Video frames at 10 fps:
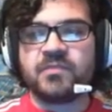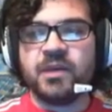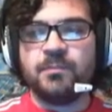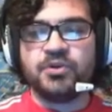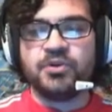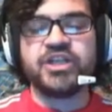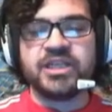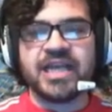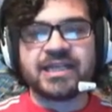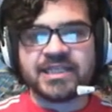budget
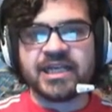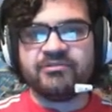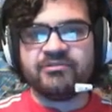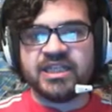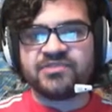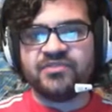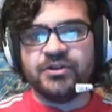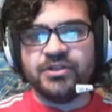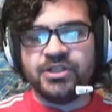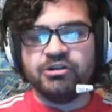deck series for
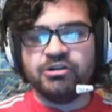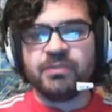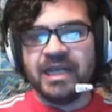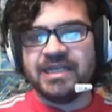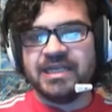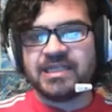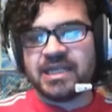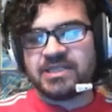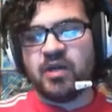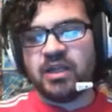newer players, as
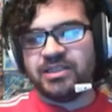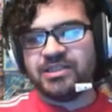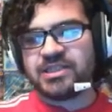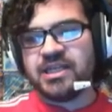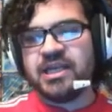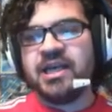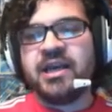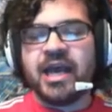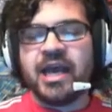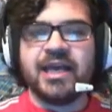well as
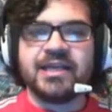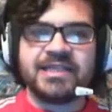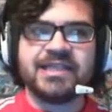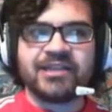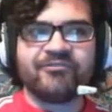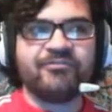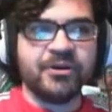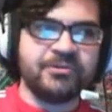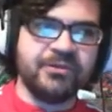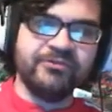seeing a different
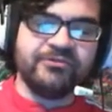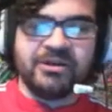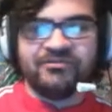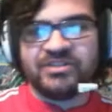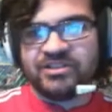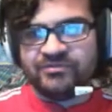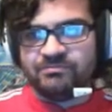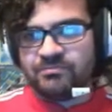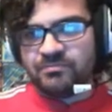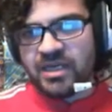Pokemon from every different
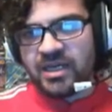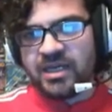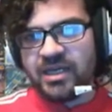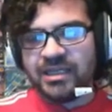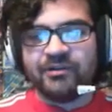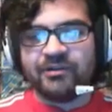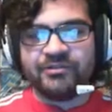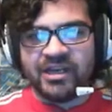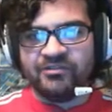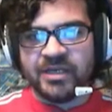letter of the
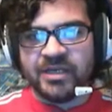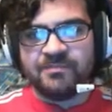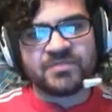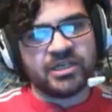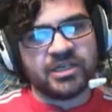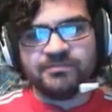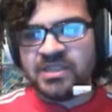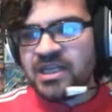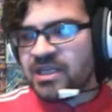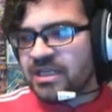alphabet. So
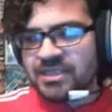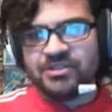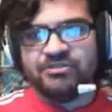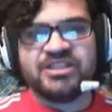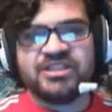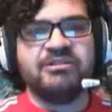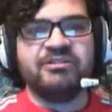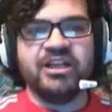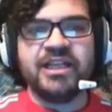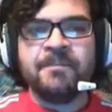that's all there is to it, really.